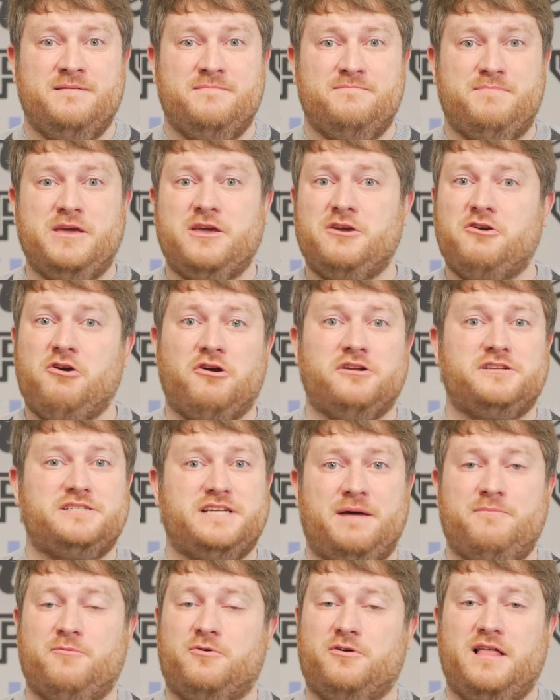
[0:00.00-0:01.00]
Be encouraged,
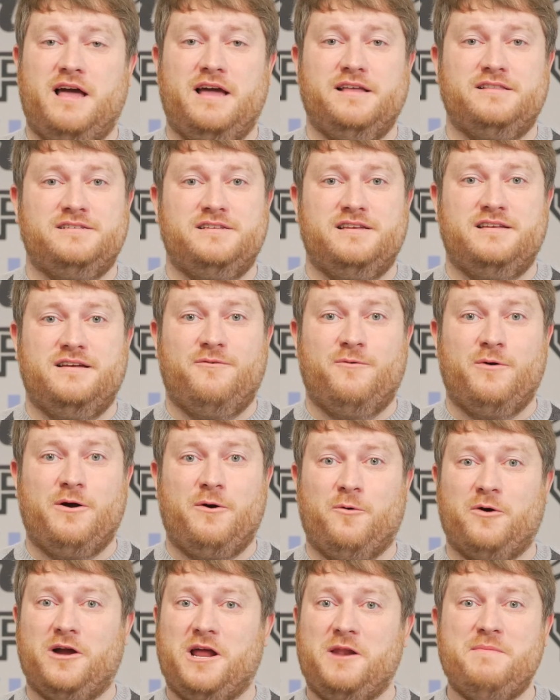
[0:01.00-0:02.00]
Kenmore Alliance.
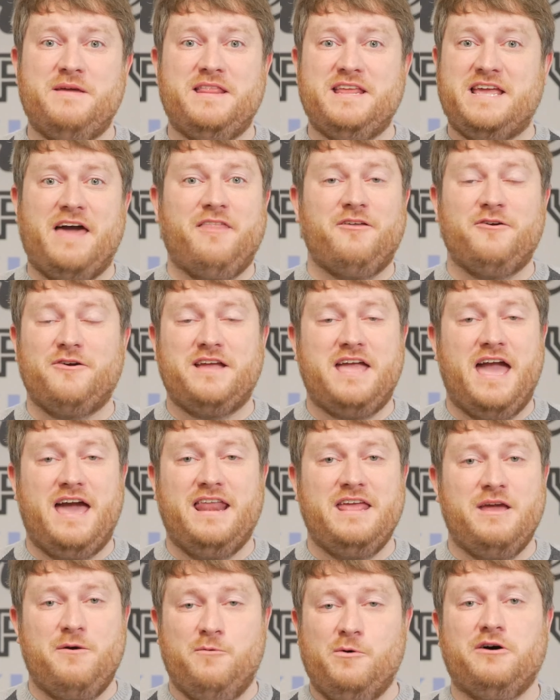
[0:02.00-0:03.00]
We're, we're going to be together
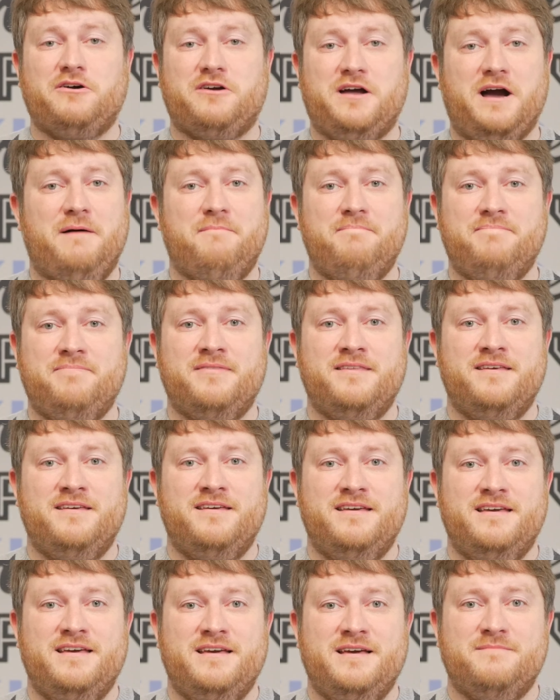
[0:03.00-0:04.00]
again. It will come.
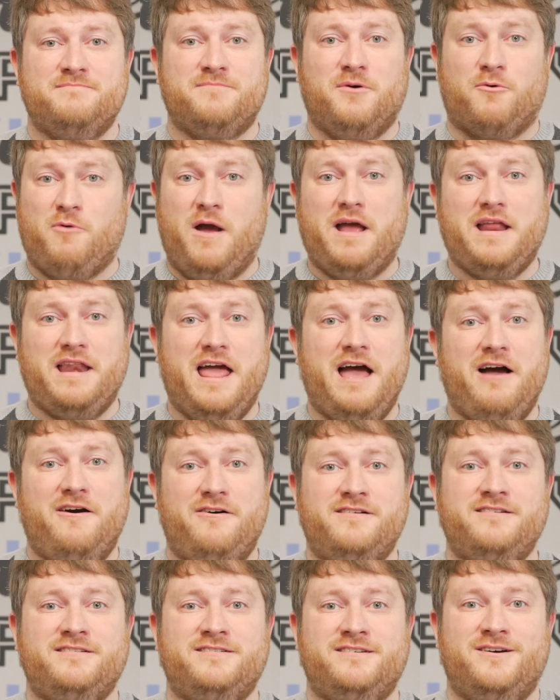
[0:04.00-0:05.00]
But right
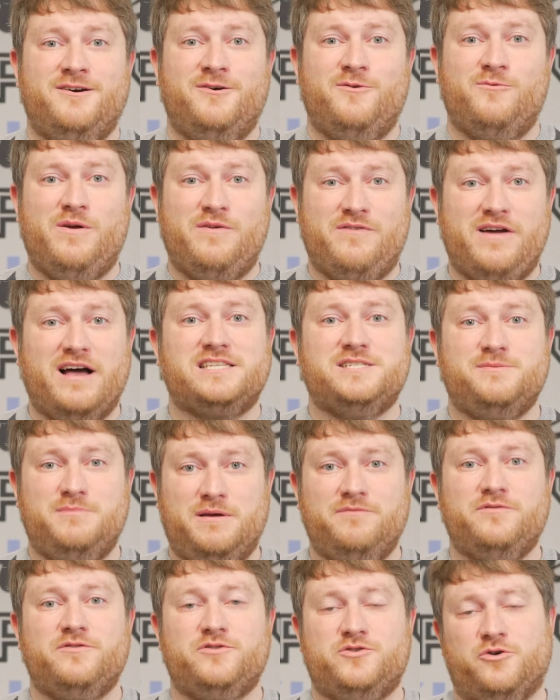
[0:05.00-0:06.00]
now, we've got some
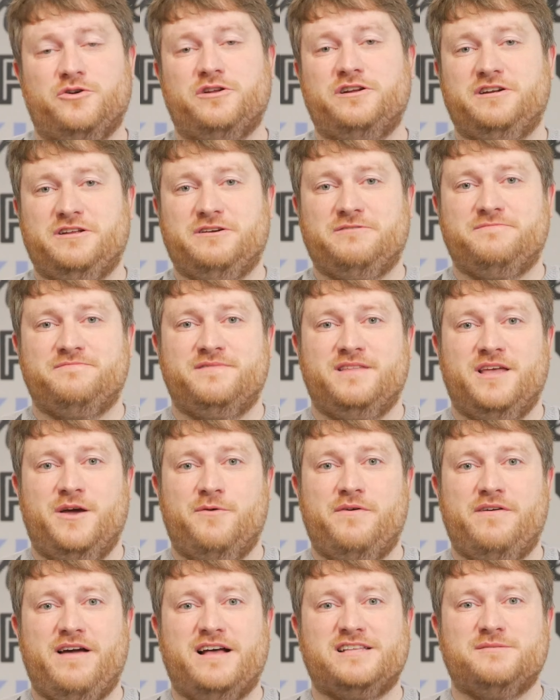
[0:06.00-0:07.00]
inventory to do
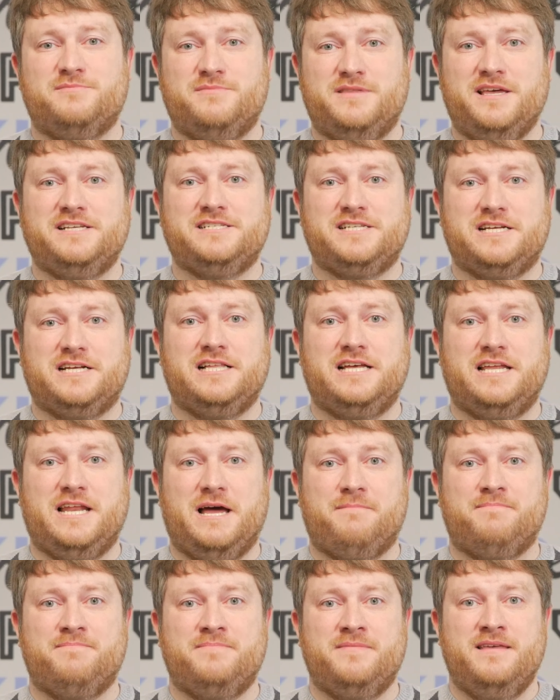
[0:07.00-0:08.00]
and we've got some things to clean
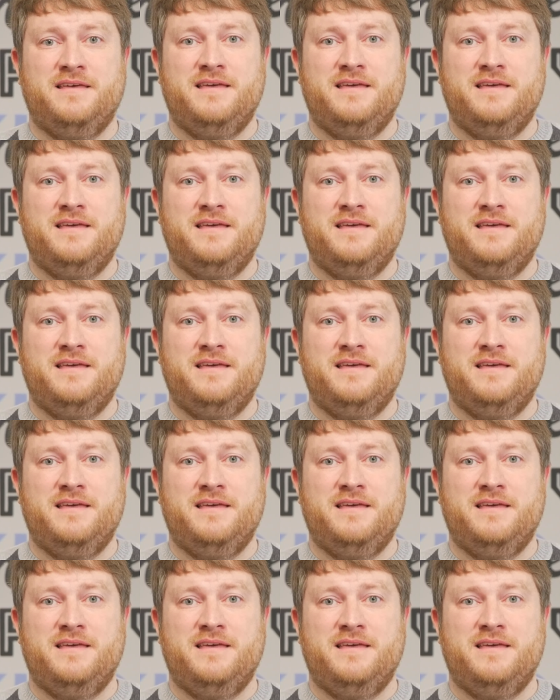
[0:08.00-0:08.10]
up.